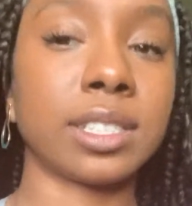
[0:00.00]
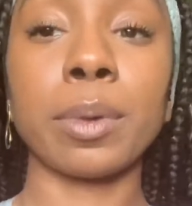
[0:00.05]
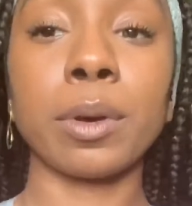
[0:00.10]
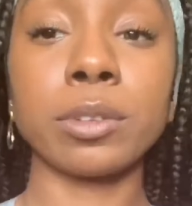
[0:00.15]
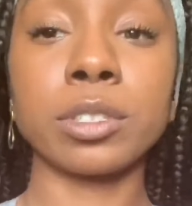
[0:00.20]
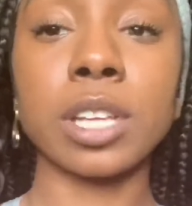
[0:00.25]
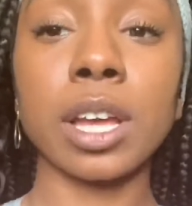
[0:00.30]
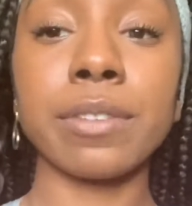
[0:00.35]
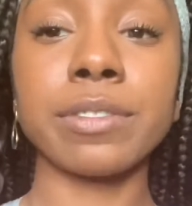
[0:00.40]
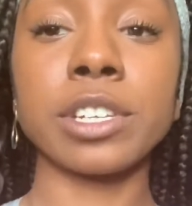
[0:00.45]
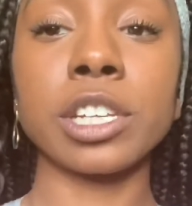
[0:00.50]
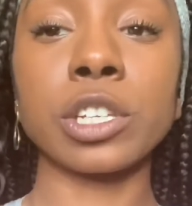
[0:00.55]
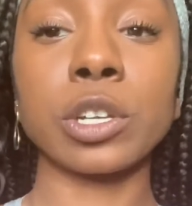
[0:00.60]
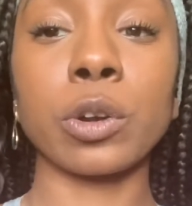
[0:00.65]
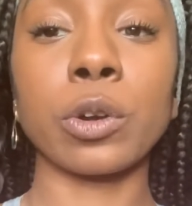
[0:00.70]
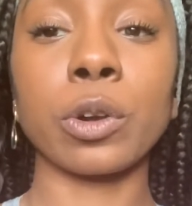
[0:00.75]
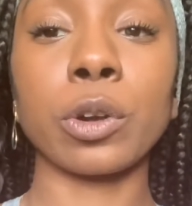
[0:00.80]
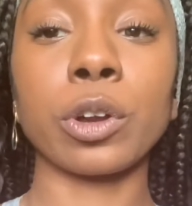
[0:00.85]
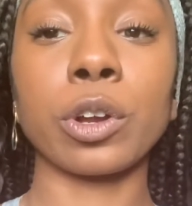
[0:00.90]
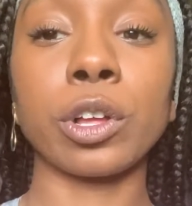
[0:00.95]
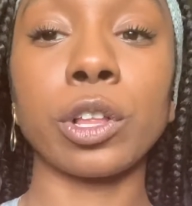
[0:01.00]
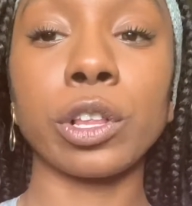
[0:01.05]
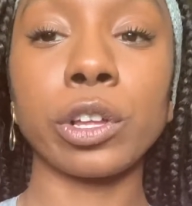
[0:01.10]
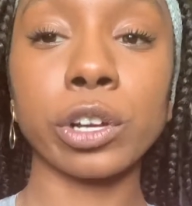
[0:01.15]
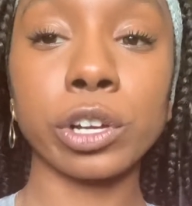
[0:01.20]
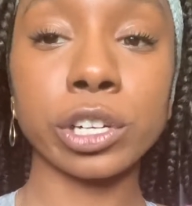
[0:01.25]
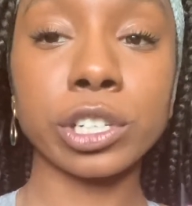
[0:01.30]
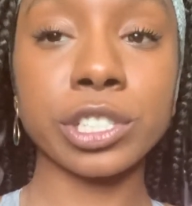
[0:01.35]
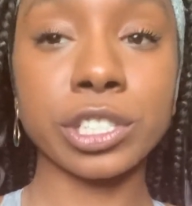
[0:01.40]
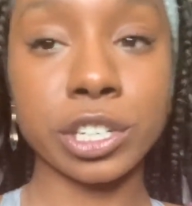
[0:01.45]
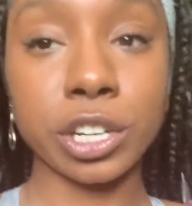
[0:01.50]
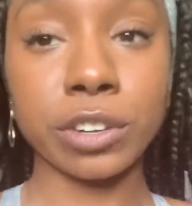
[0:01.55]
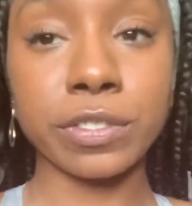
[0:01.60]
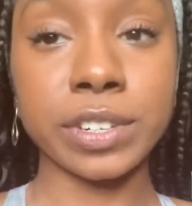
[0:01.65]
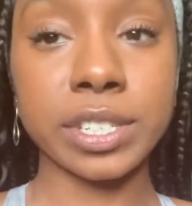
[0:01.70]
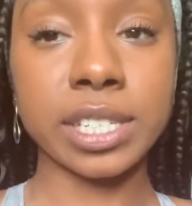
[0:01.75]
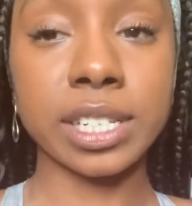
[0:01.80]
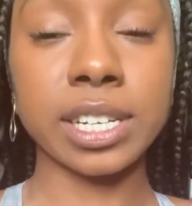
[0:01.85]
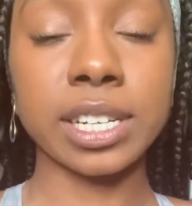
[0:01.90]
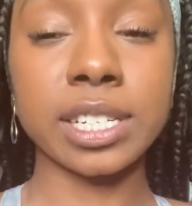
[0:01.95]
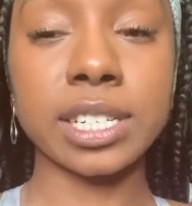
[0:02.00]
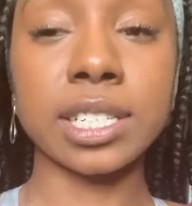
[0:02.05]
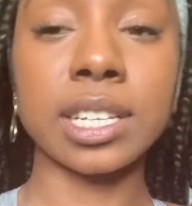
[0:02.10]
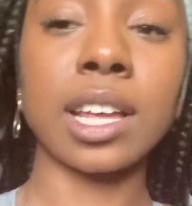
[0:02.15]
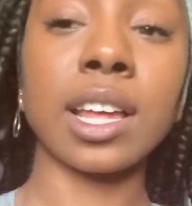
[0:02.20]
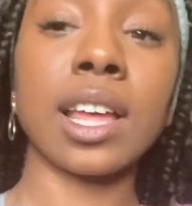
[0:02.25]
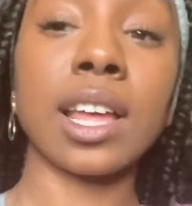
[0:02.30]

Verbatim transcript: Post offices or clerk services